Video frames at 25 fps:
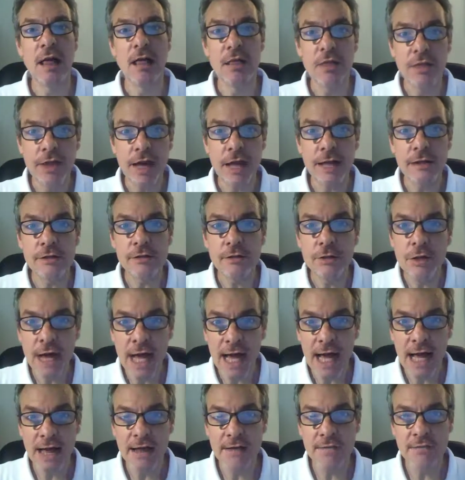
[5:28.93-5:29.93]
that you
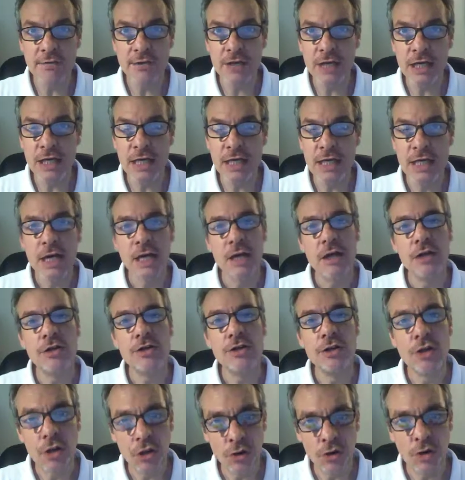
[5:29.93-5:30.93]
have the
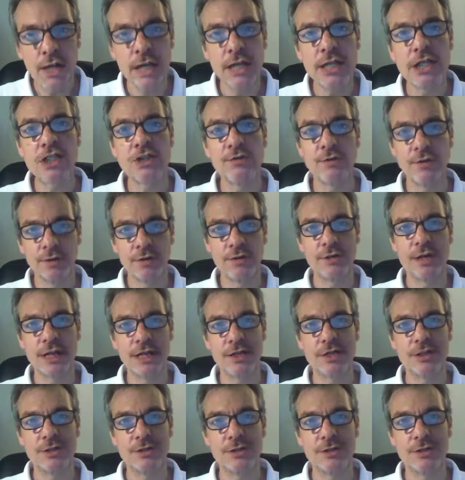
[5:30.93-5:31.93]
knowledge
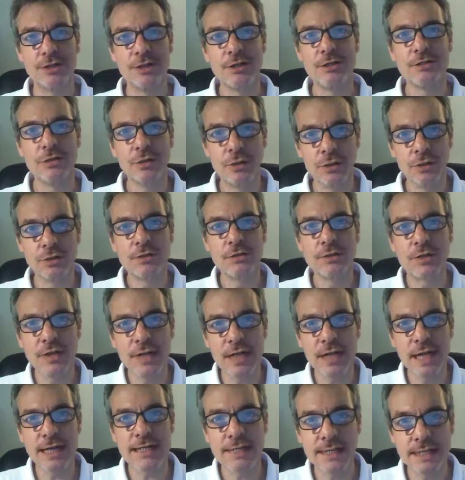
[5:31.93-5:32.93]
foundation to go to the
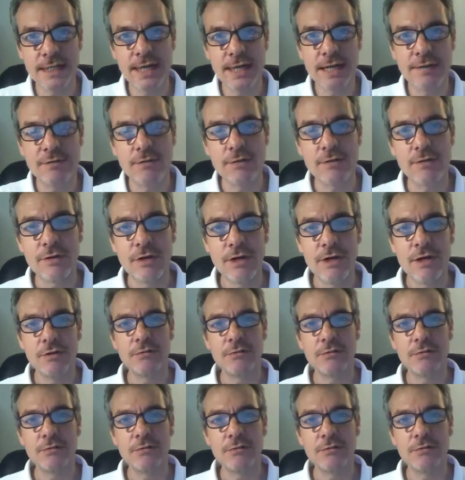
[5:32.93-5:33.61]
next level,